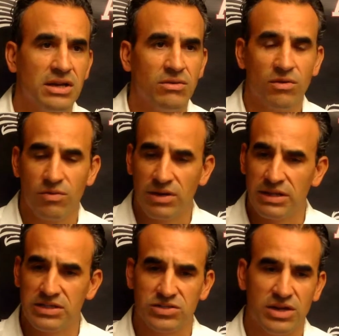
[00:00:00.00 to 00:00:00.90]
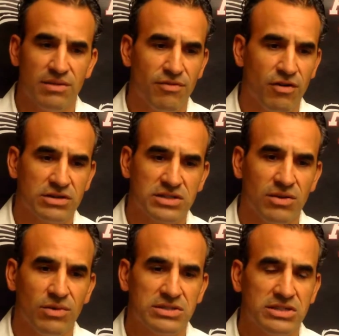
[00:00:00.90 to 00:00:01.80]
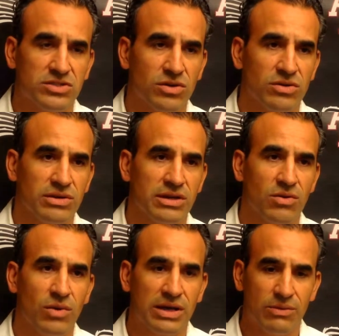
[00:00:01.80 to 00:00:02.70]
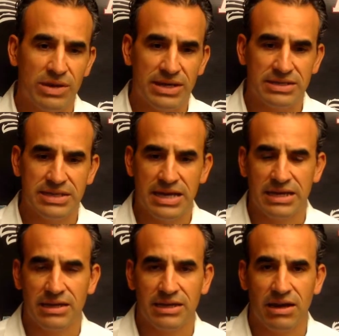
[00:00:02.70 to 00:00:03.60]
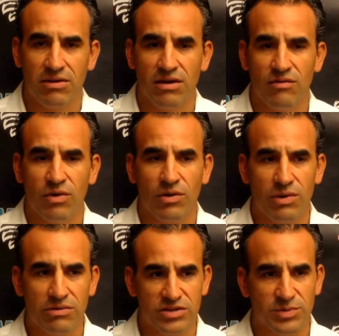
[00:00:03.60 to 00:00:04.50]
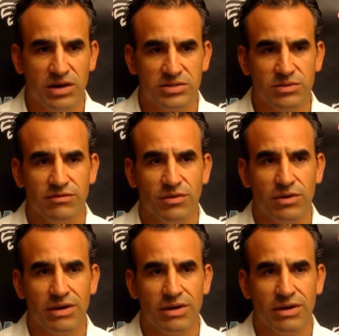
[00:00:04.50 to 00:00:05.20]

We're really just trying to focus on what's internal here, we can take care of, what are we responsible for,